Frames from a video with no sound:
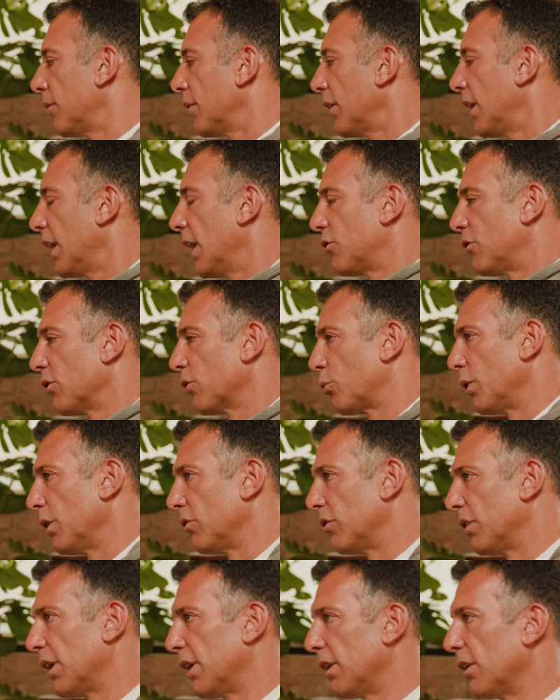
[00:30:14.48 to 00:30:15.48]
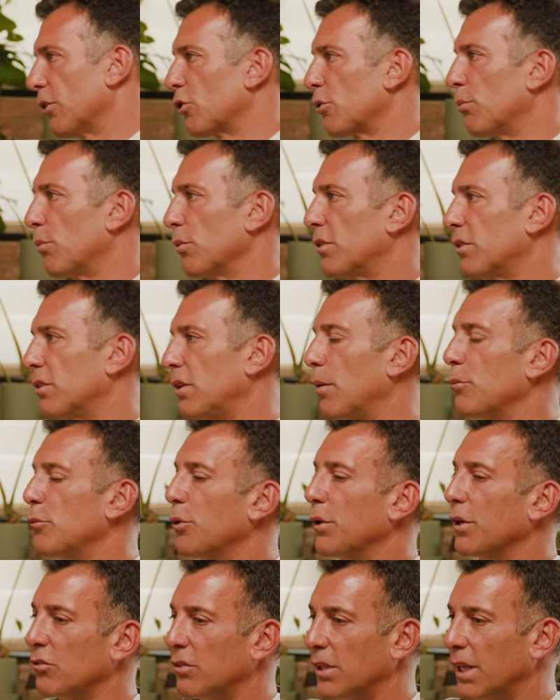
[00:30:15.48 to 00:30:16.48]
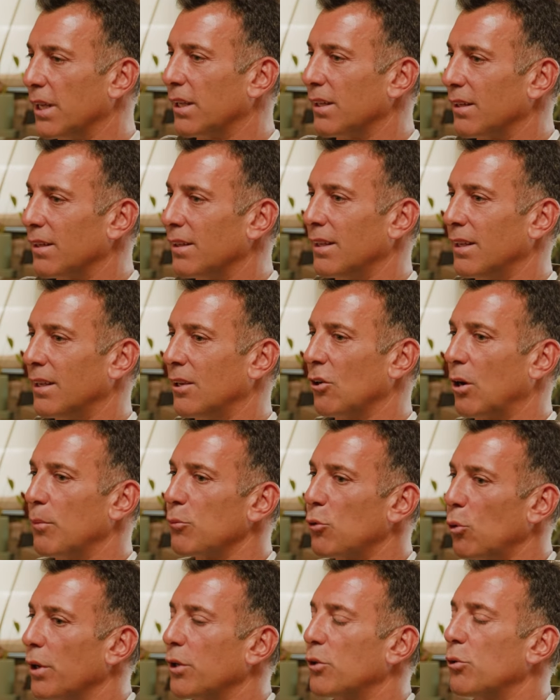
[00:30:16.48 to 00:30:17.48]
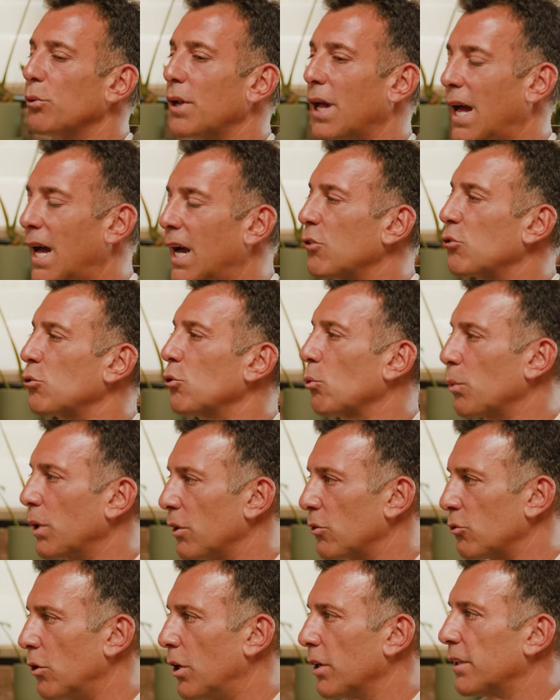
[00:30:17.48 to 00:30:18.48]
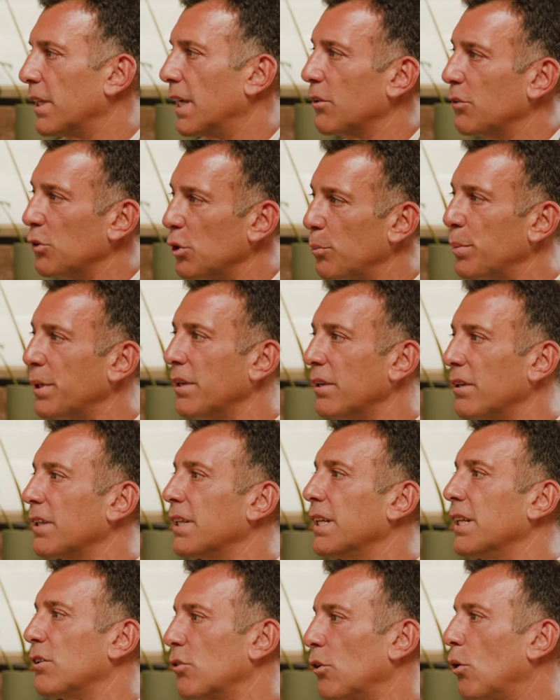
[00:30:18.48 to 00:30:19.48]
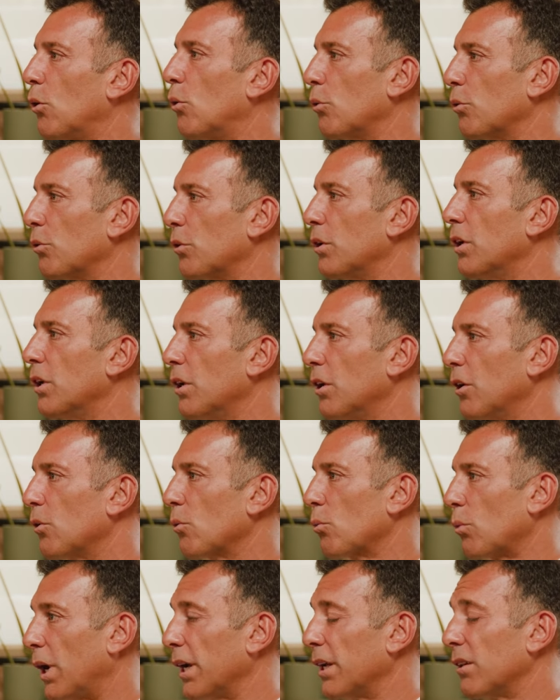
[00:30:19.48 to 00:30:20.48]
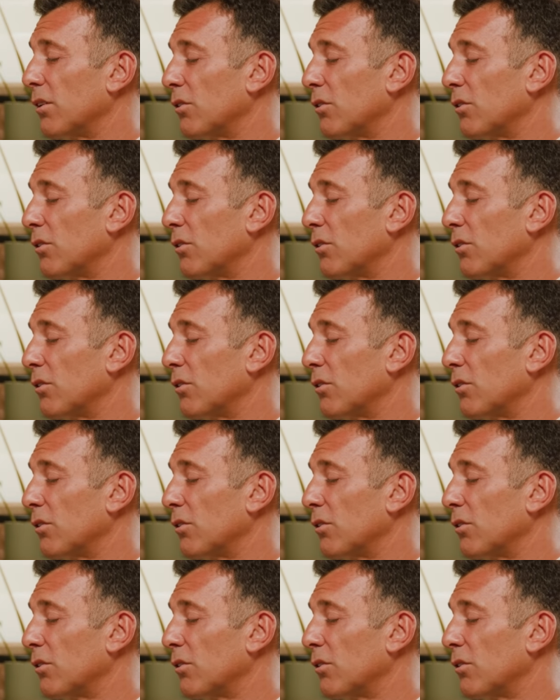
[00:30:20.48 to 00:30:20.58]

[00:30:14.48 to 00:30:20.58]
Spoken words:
Asian cuisine or I'm doing steak. Here I'm going to an actual restaurant that has an appeal in its own right.